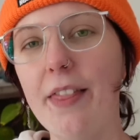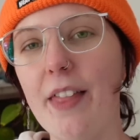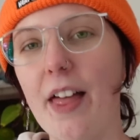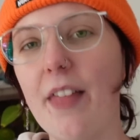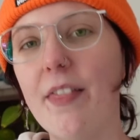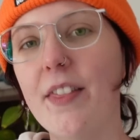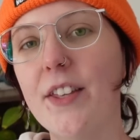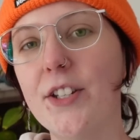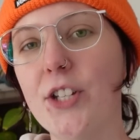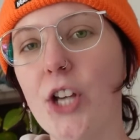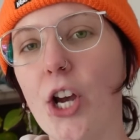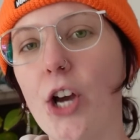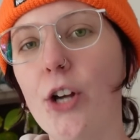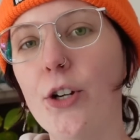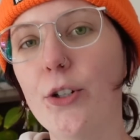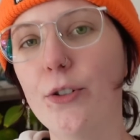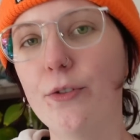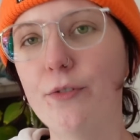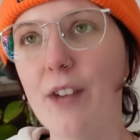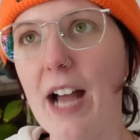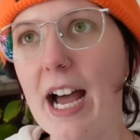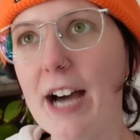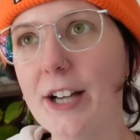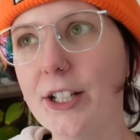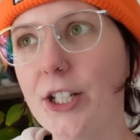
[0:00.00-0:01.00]
then the total
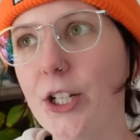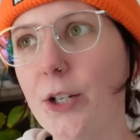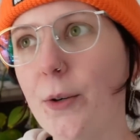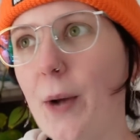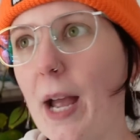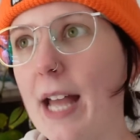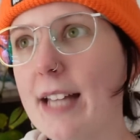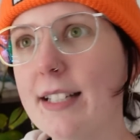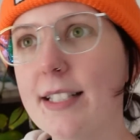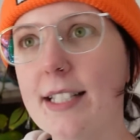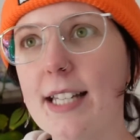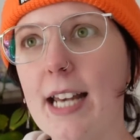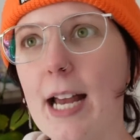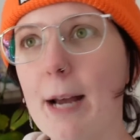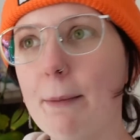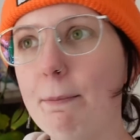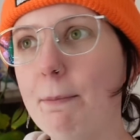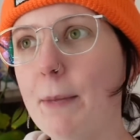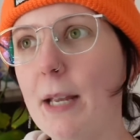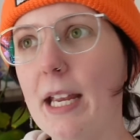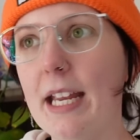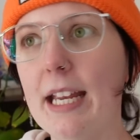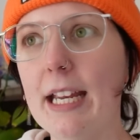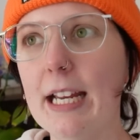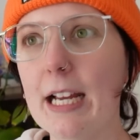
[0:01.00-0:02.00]
value ended up
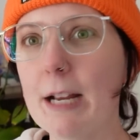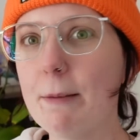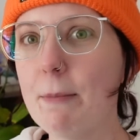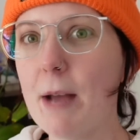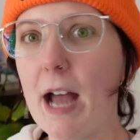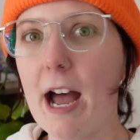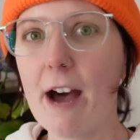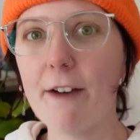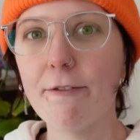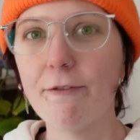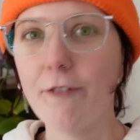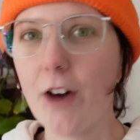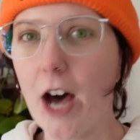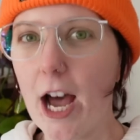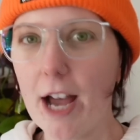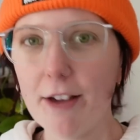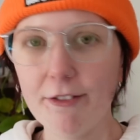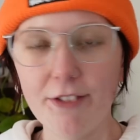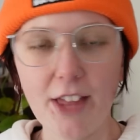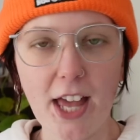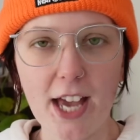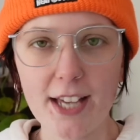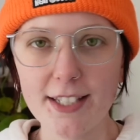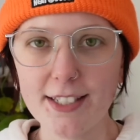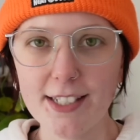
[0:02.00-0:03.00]
being about
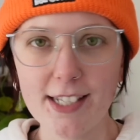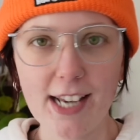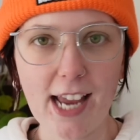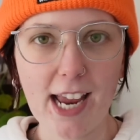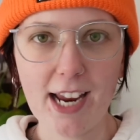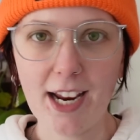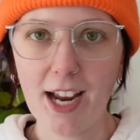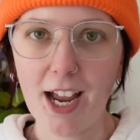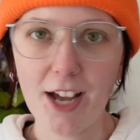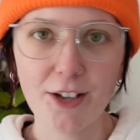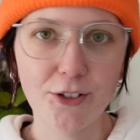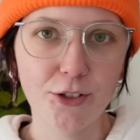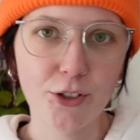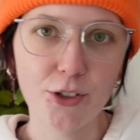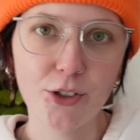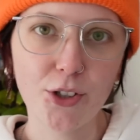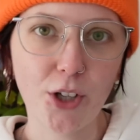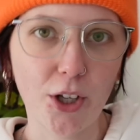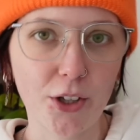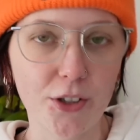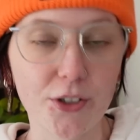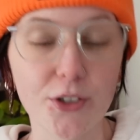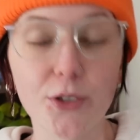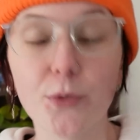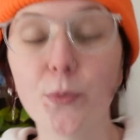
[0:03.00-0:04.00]

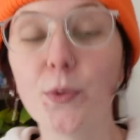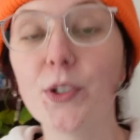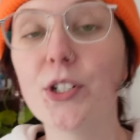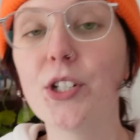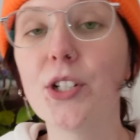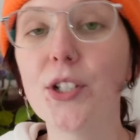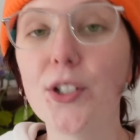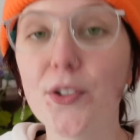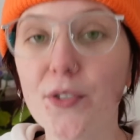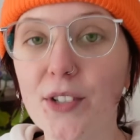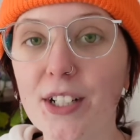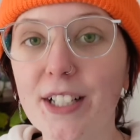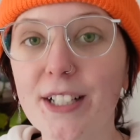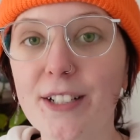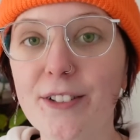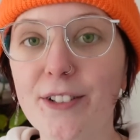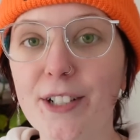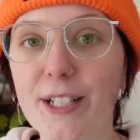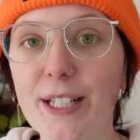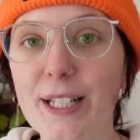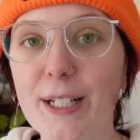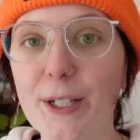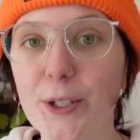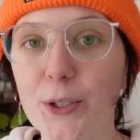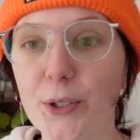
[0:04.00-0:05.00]
$5,800, which is
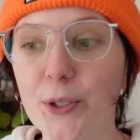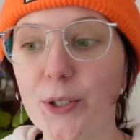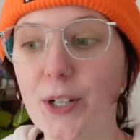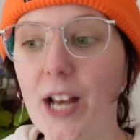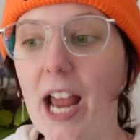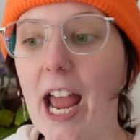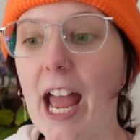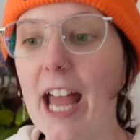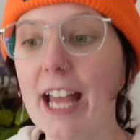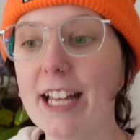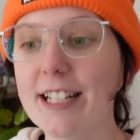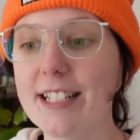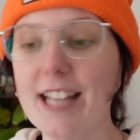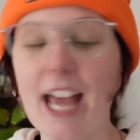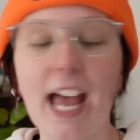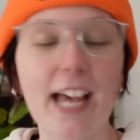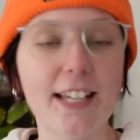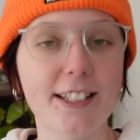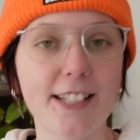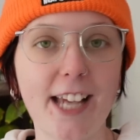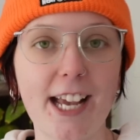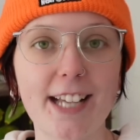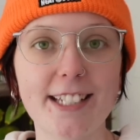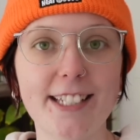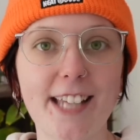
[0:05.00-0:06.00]
really good. And
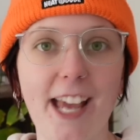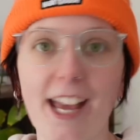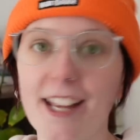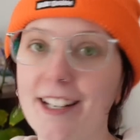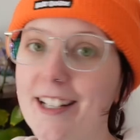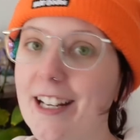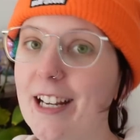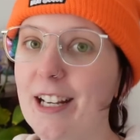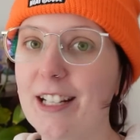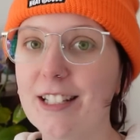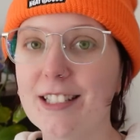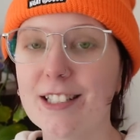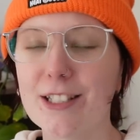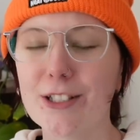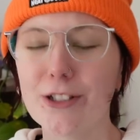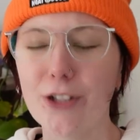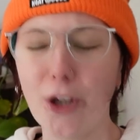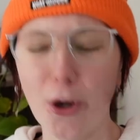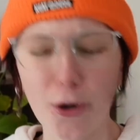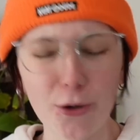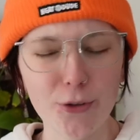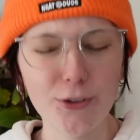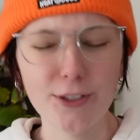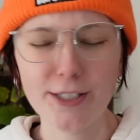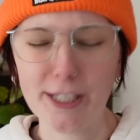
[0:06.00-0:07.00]
as I said, it's
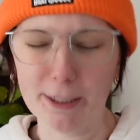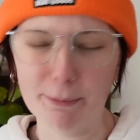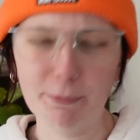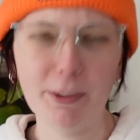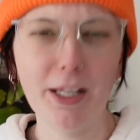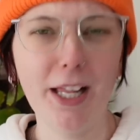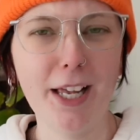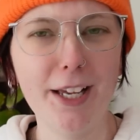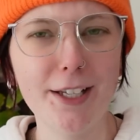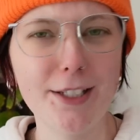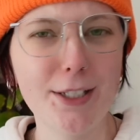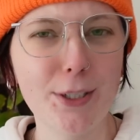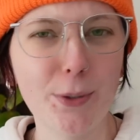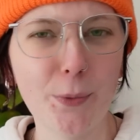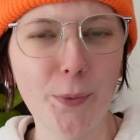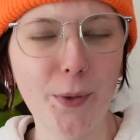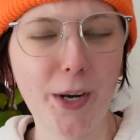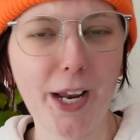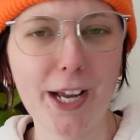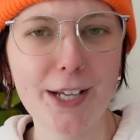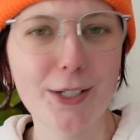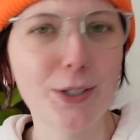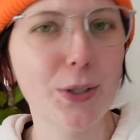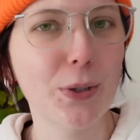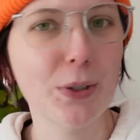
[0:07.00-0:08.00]
so similar to what
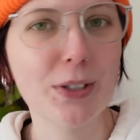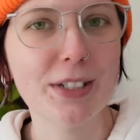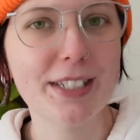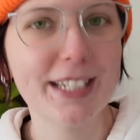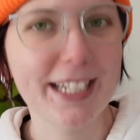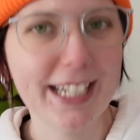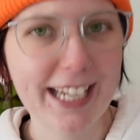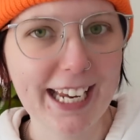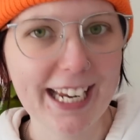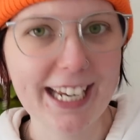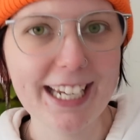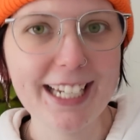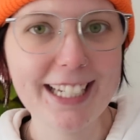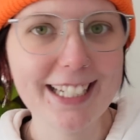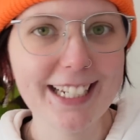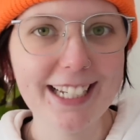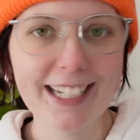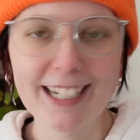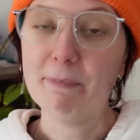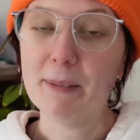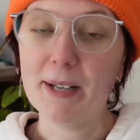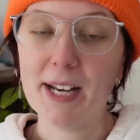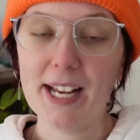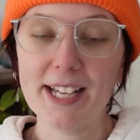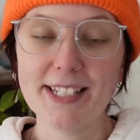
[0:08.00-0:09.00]
I took to
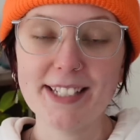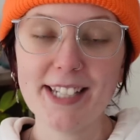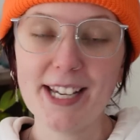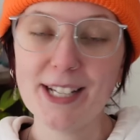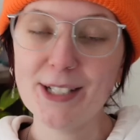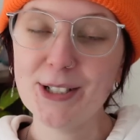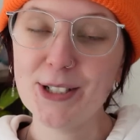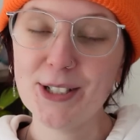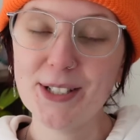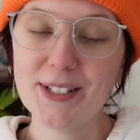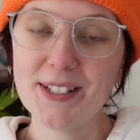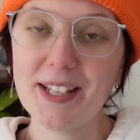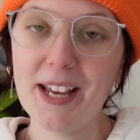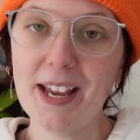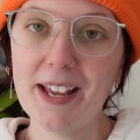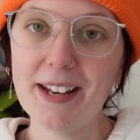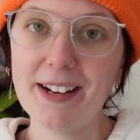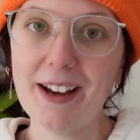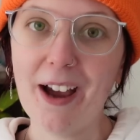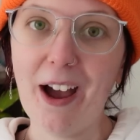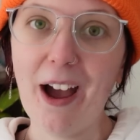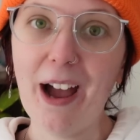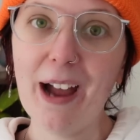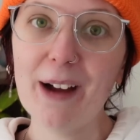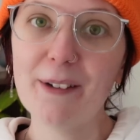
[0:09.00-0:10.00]
Geek. But as I just said,
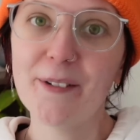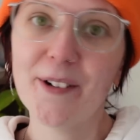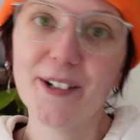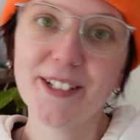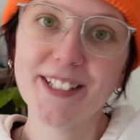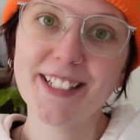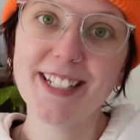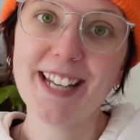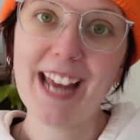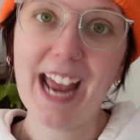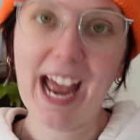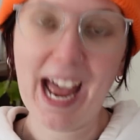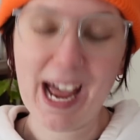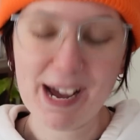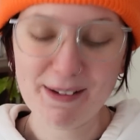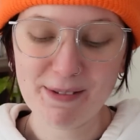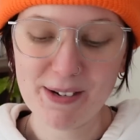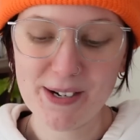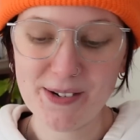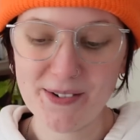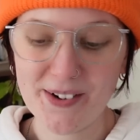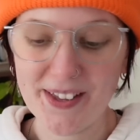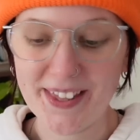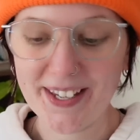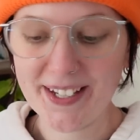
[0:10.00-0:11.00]
I wasn't
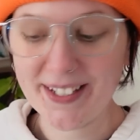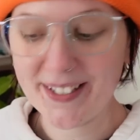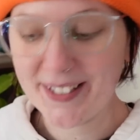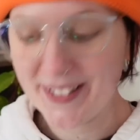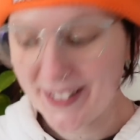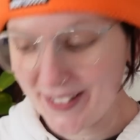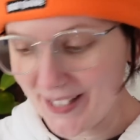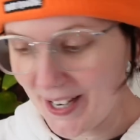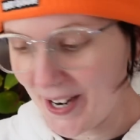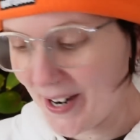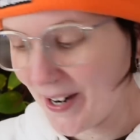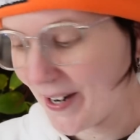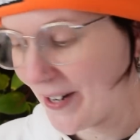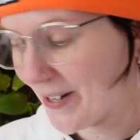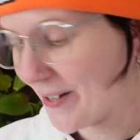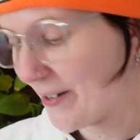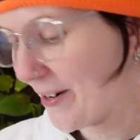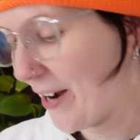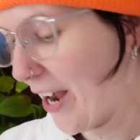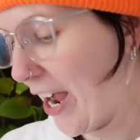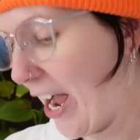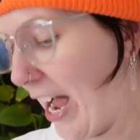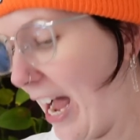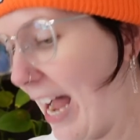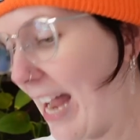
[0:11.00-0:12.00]
happy with it. So
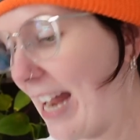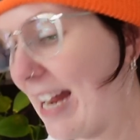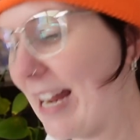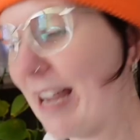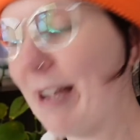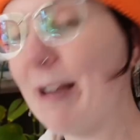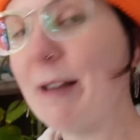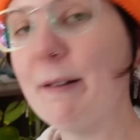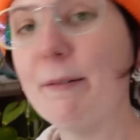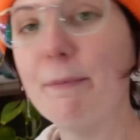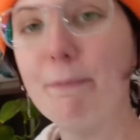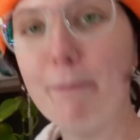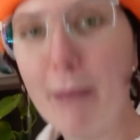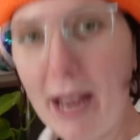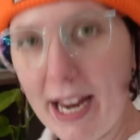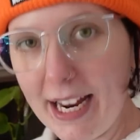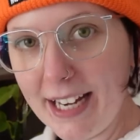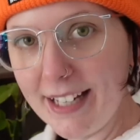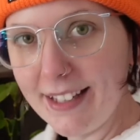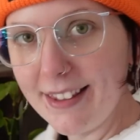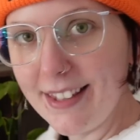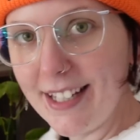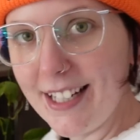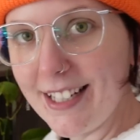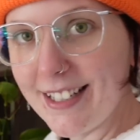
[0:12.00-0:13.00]
I
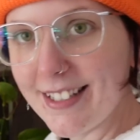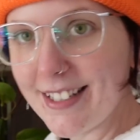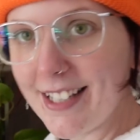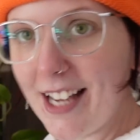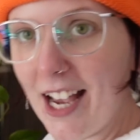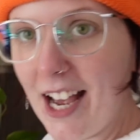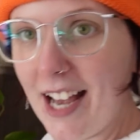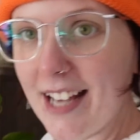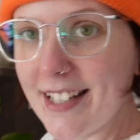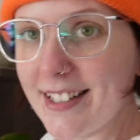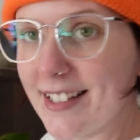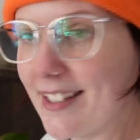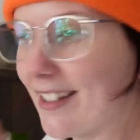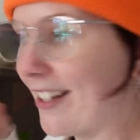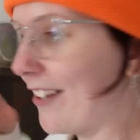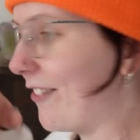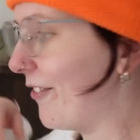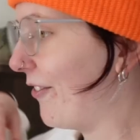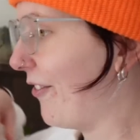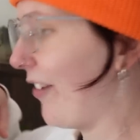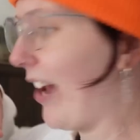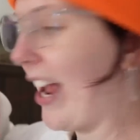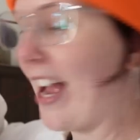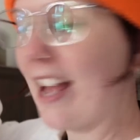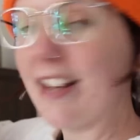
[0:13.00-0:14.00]
made these guys and then
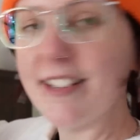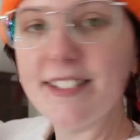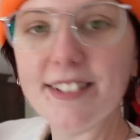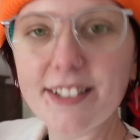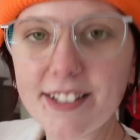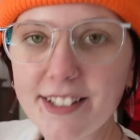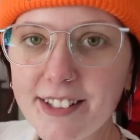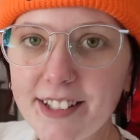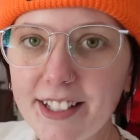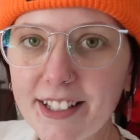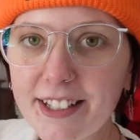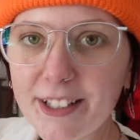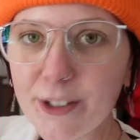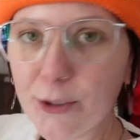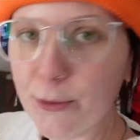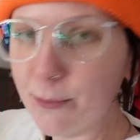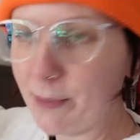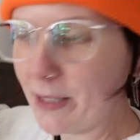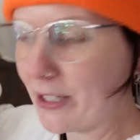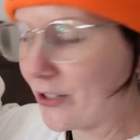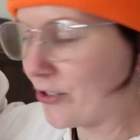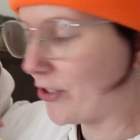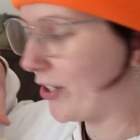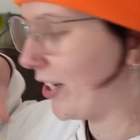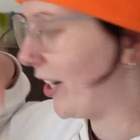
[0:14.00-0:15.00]
found the little
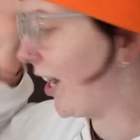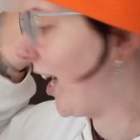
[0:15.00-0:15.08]
mystery